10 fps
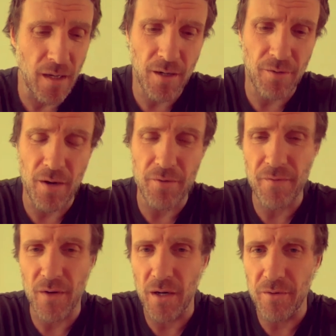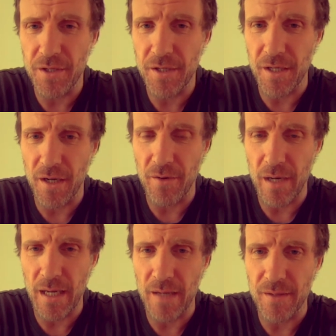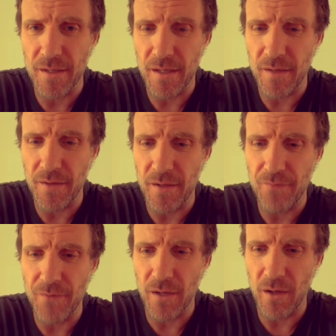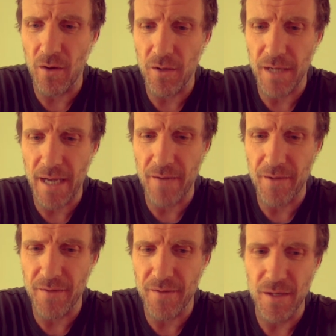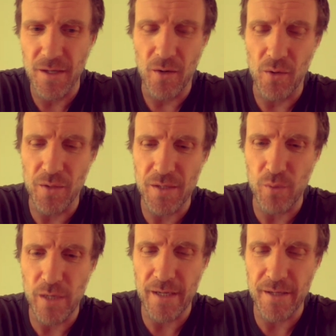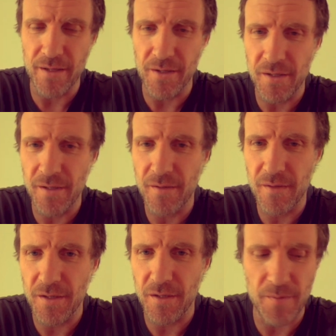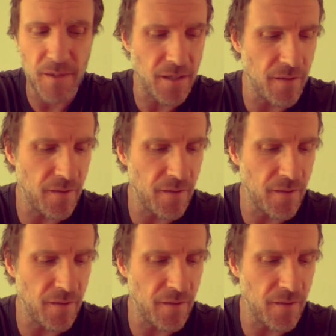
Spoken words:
coronavirus, and the lockdown and all this weirdness. Do you know what I mean?